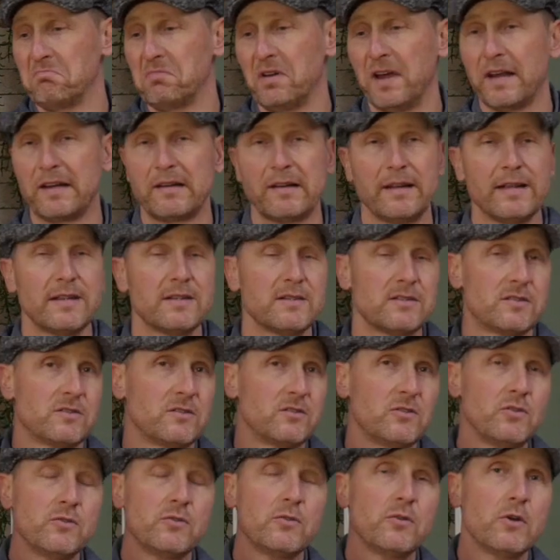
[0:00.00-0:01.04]
at least
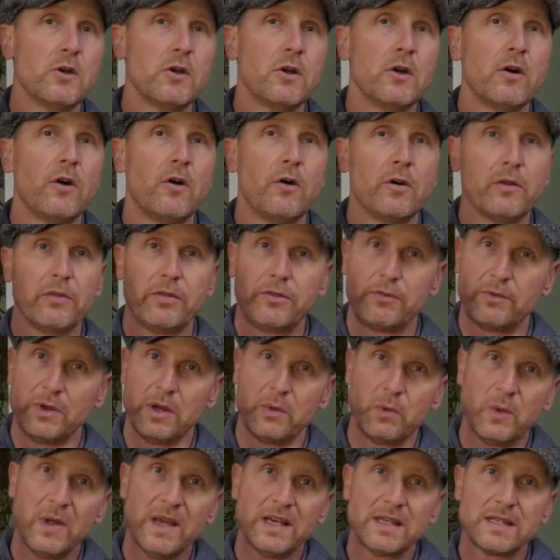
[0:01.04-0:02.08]
2 or 3
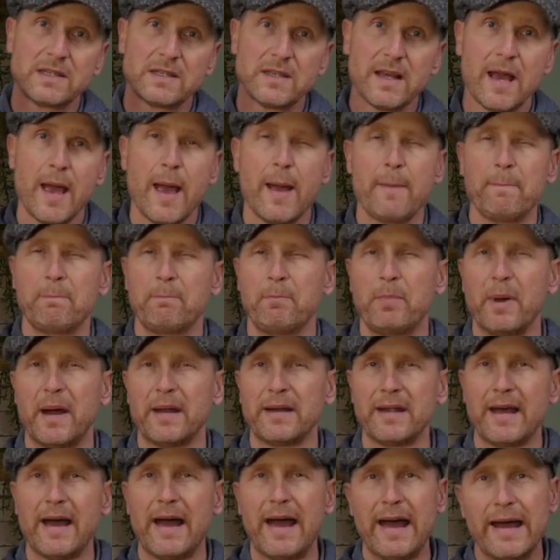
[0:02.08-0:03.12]
weeks,
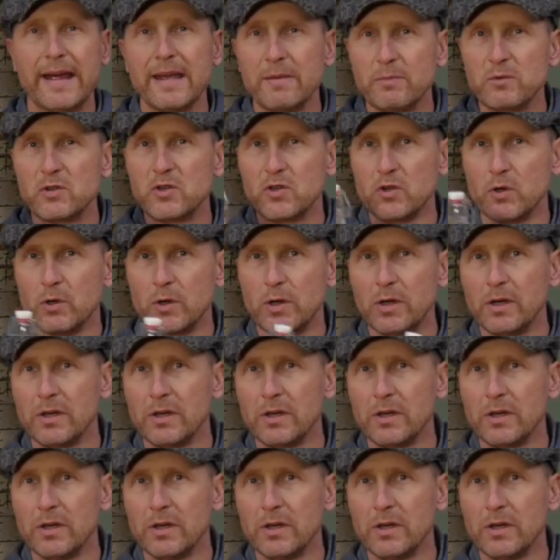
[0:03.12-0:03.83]
but I am sure